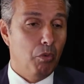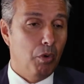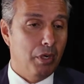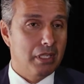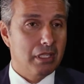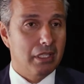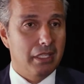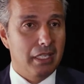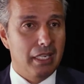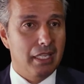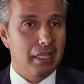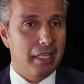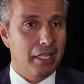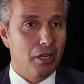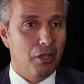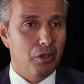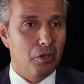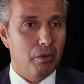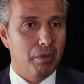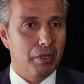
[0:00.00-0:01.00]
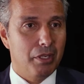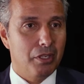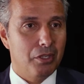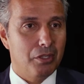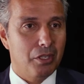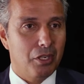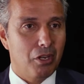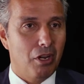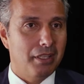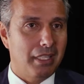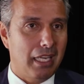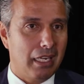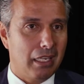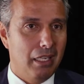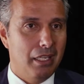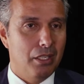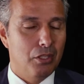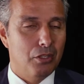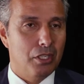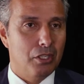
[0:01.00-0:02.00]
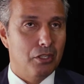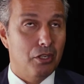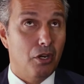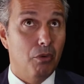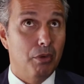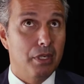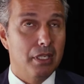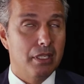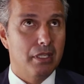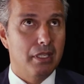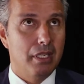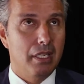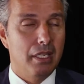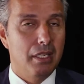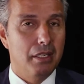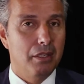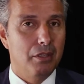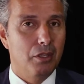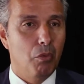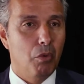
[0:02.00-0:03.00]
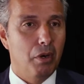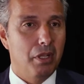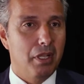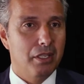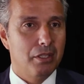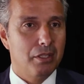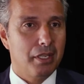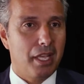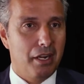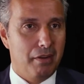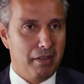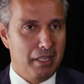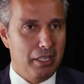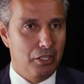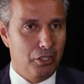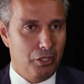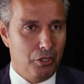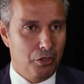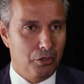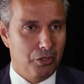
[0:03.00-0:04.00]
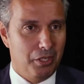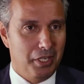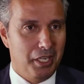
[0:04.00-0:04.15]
one is leading the other because the contact lens is always the one that's kind of easier